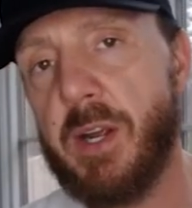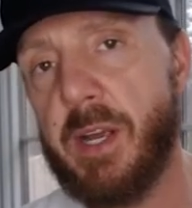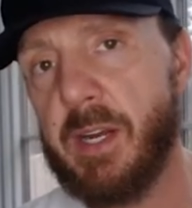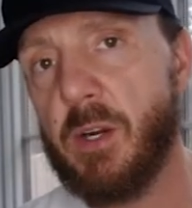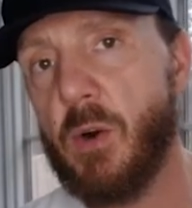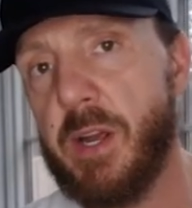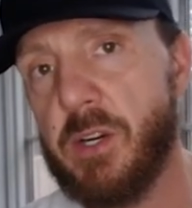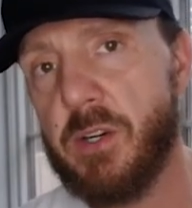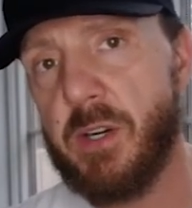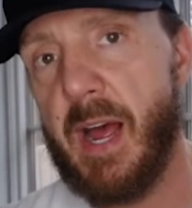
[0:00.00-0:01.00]

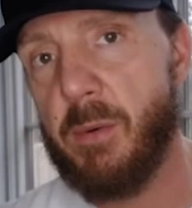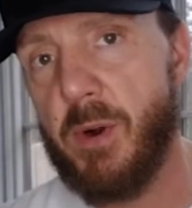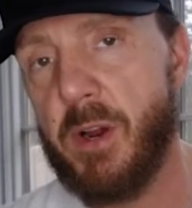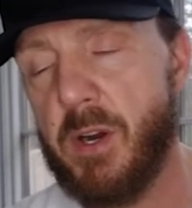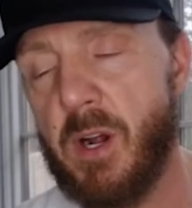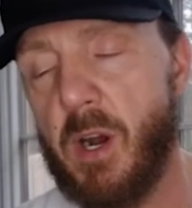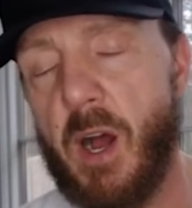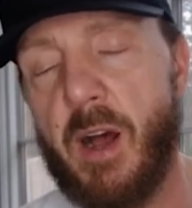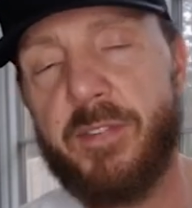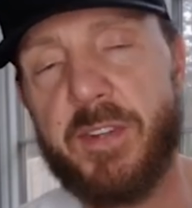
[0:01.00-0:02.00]
integrator guy running our
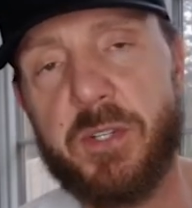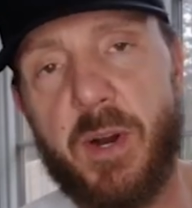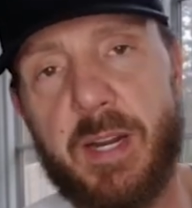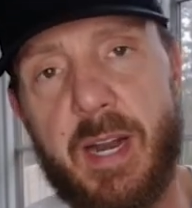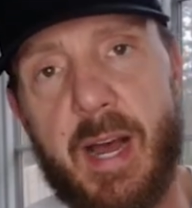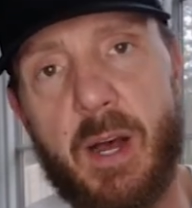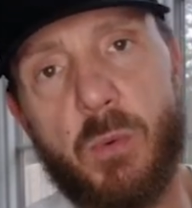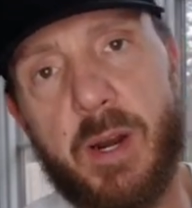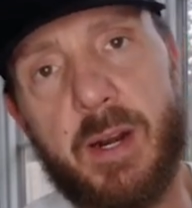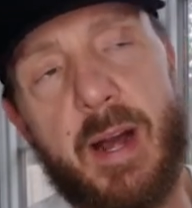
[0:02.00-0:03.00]
office right now,
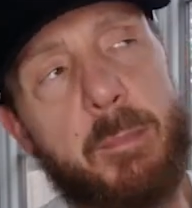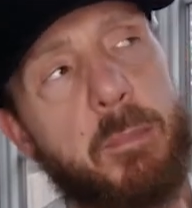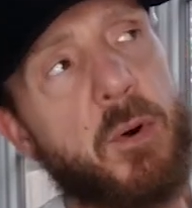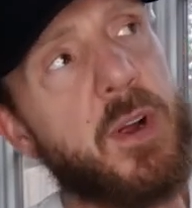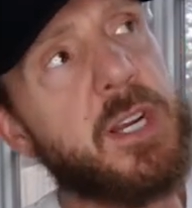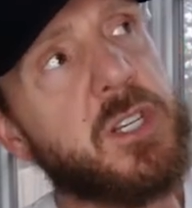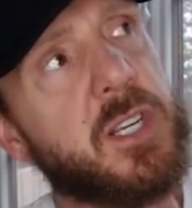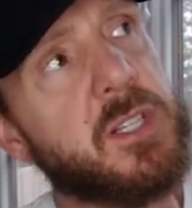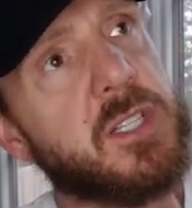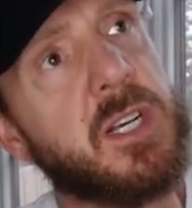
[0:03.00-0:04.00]
running
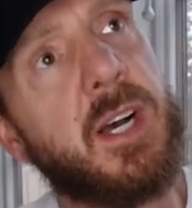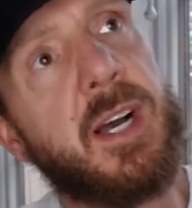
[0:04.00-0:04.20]
operations,